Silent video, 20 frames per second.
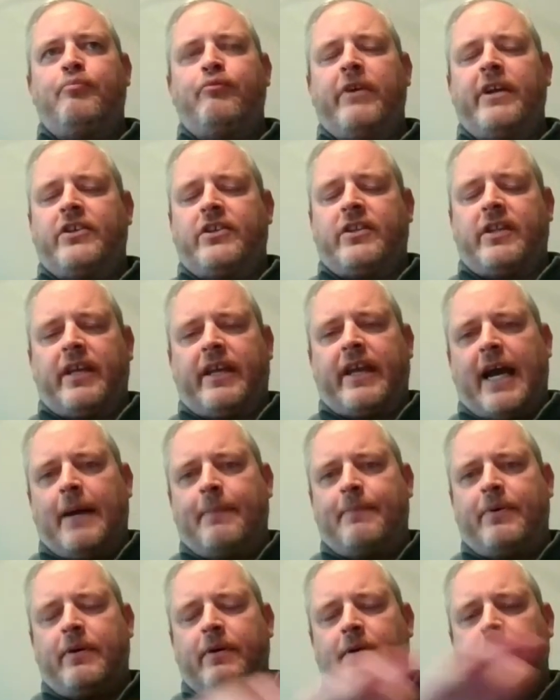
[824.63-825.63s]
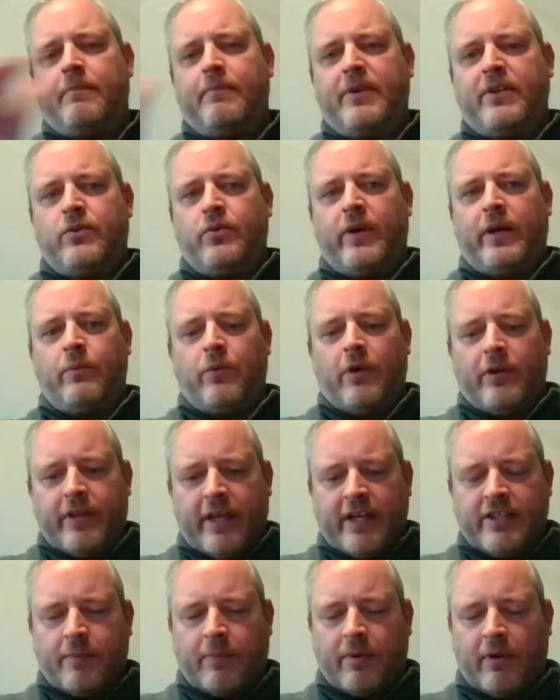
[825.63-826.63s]
bridge the gap between
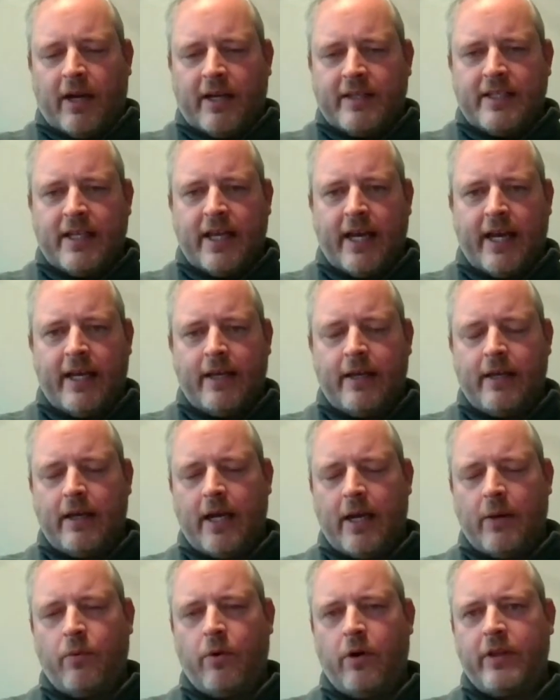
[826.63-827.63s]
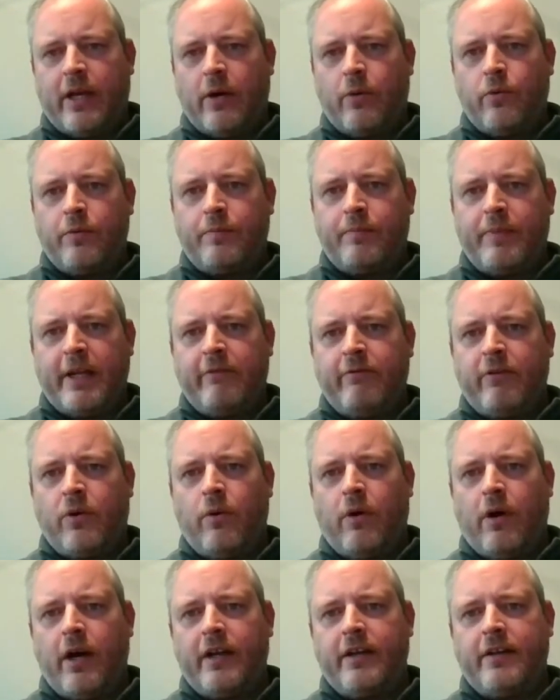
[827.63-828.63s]
what they supply today and what that would be
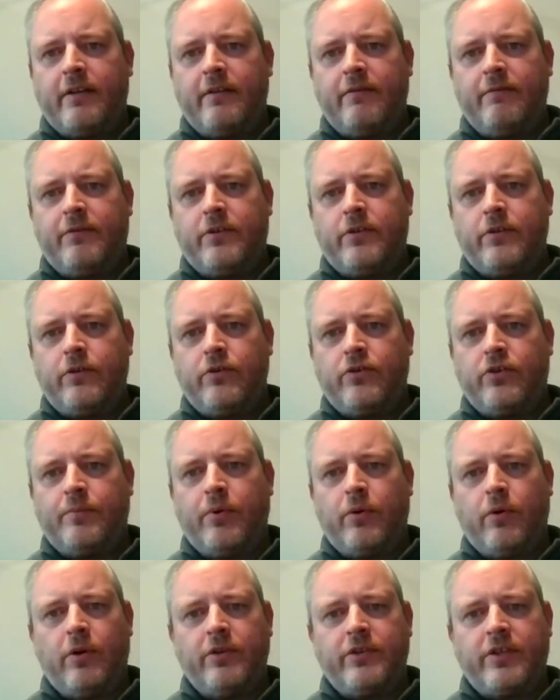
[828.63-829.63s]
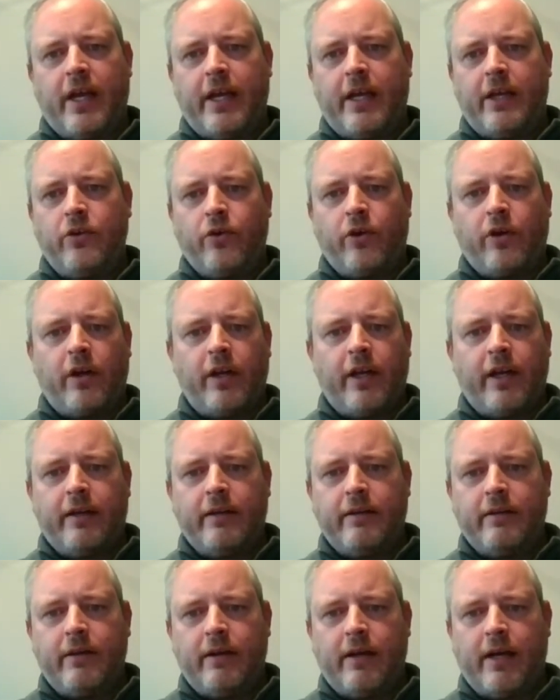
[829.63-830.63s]
required to support a
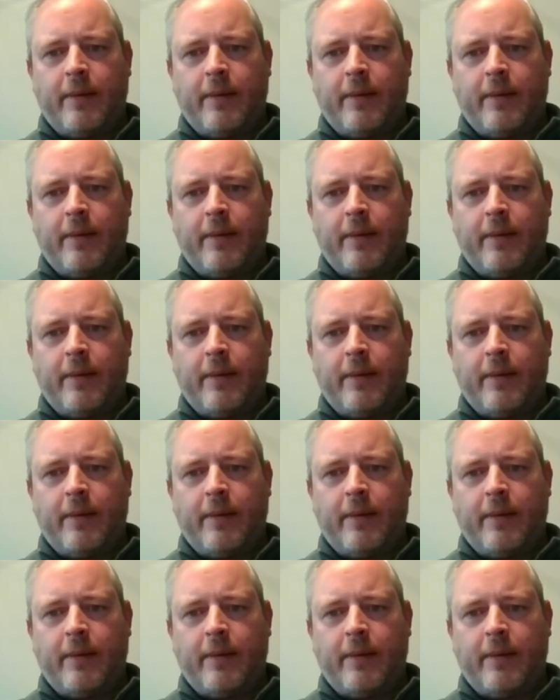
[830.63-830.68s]
nuclear